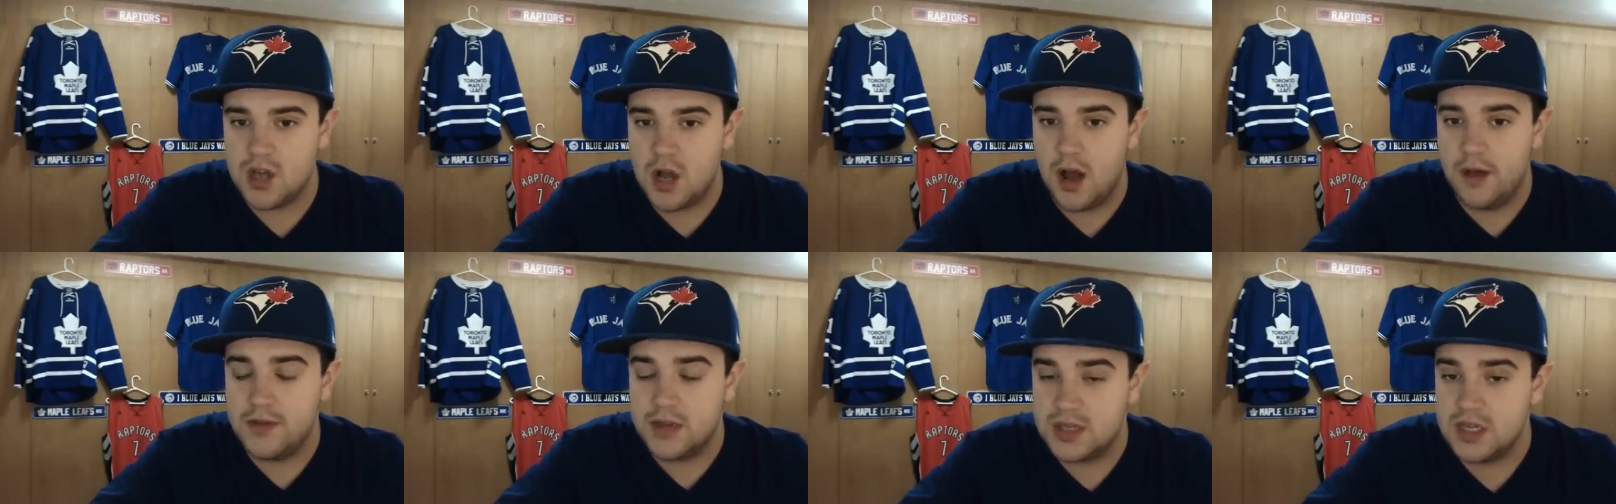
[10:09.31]

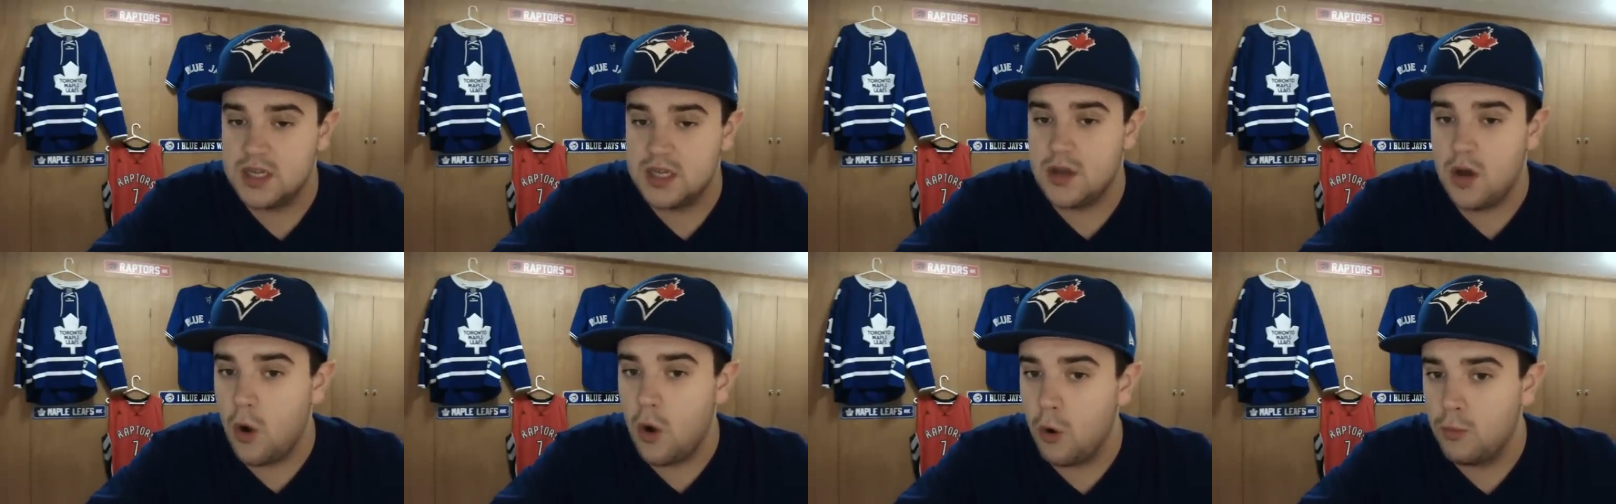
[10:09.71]
Obviously,
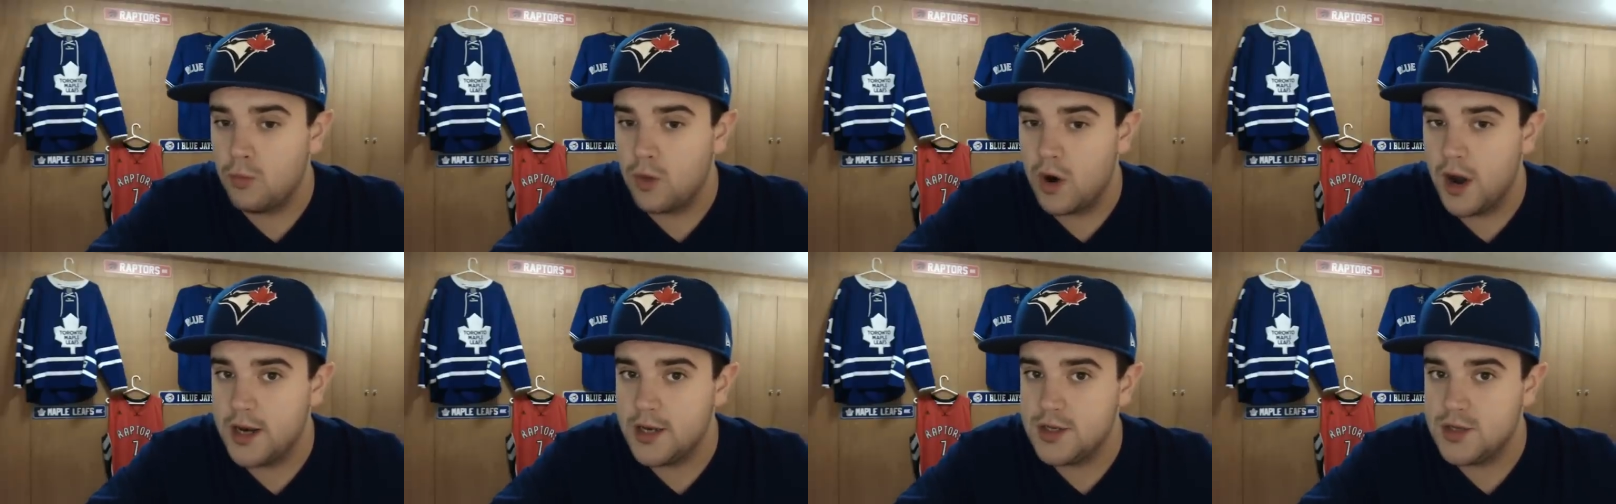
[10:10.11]
the home
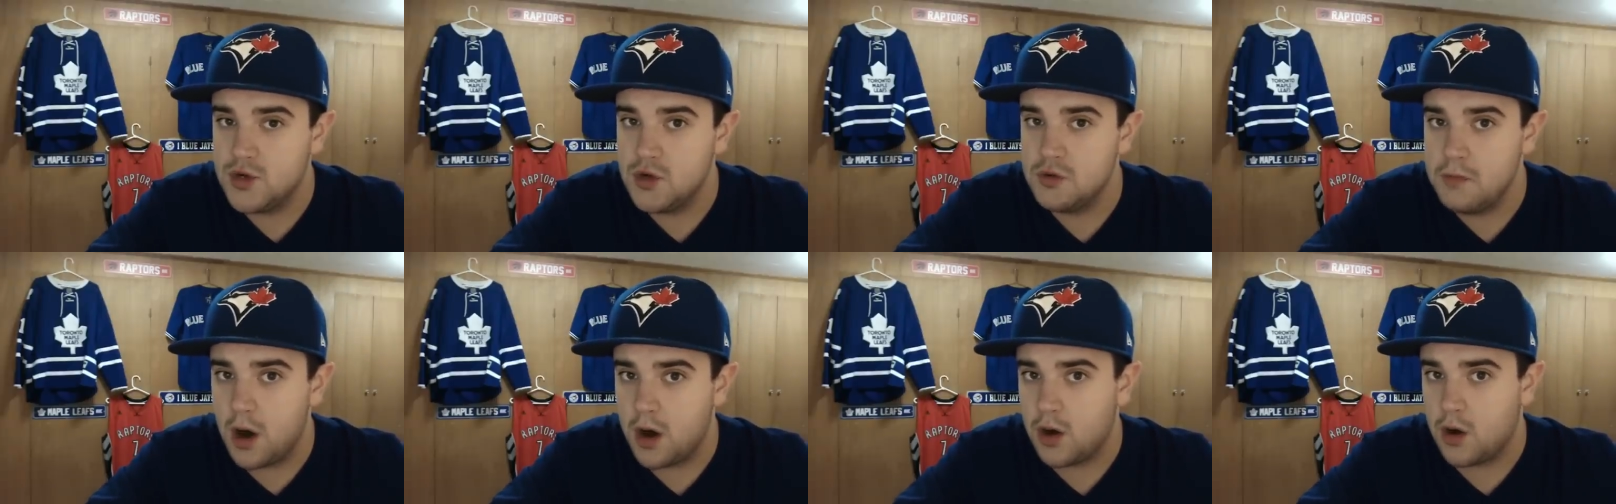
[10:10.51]
run
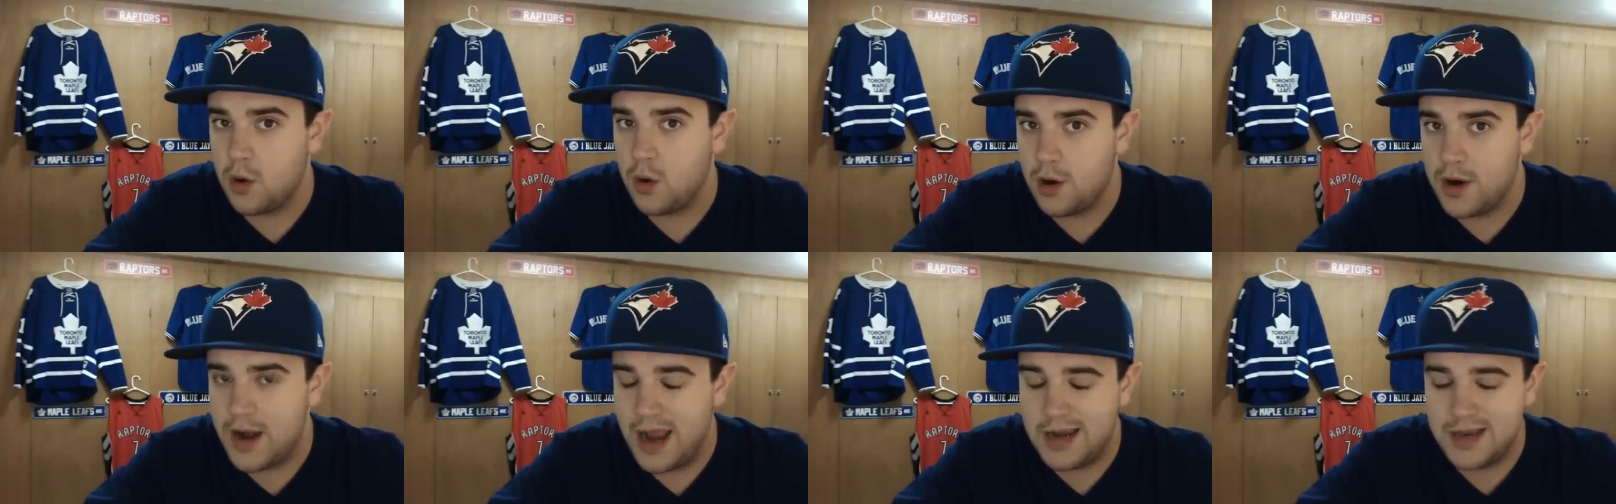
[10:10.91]
to Marco
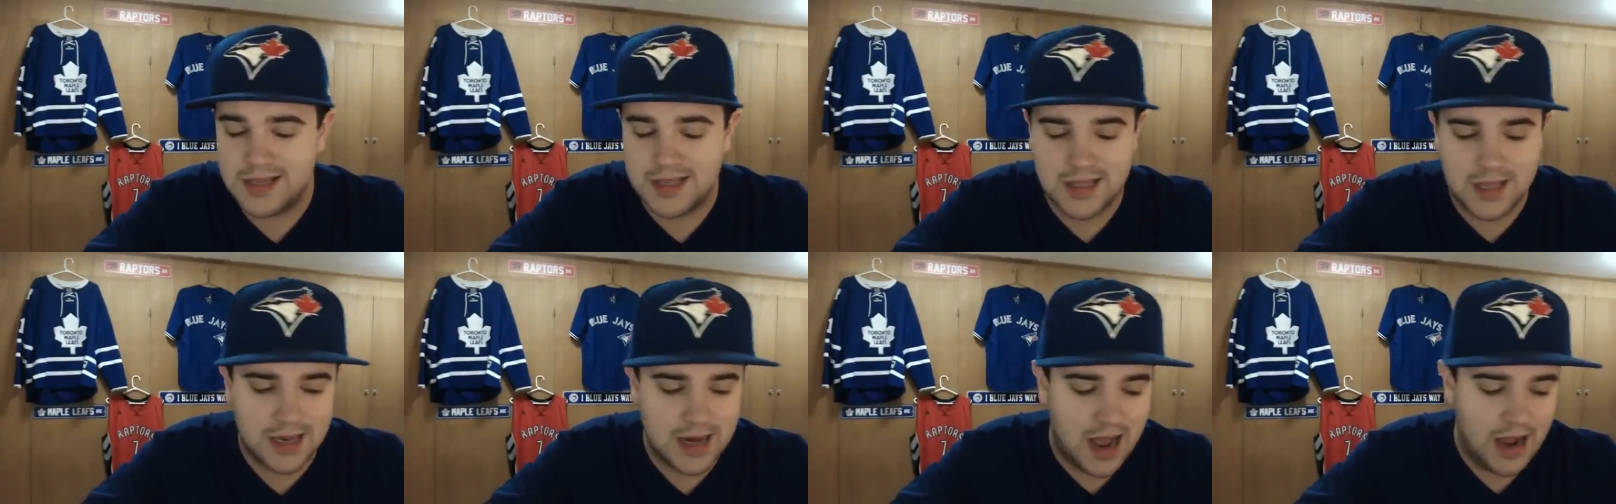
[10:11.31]
Hernandez
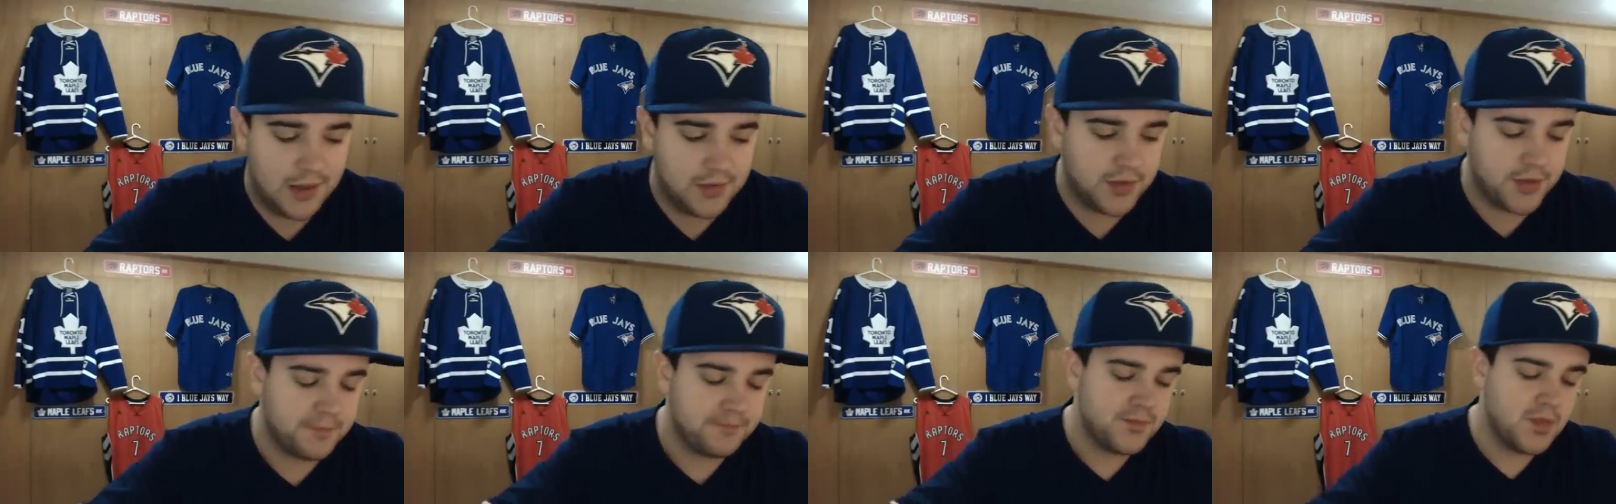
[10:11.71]
in the
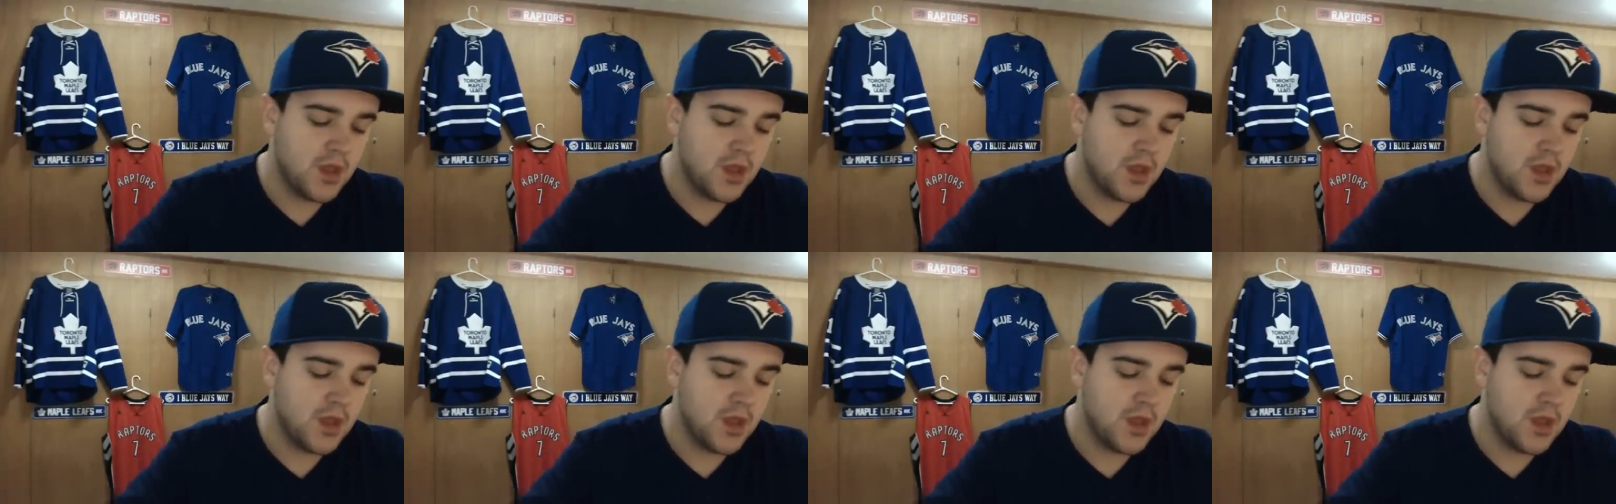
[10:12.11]
ninth.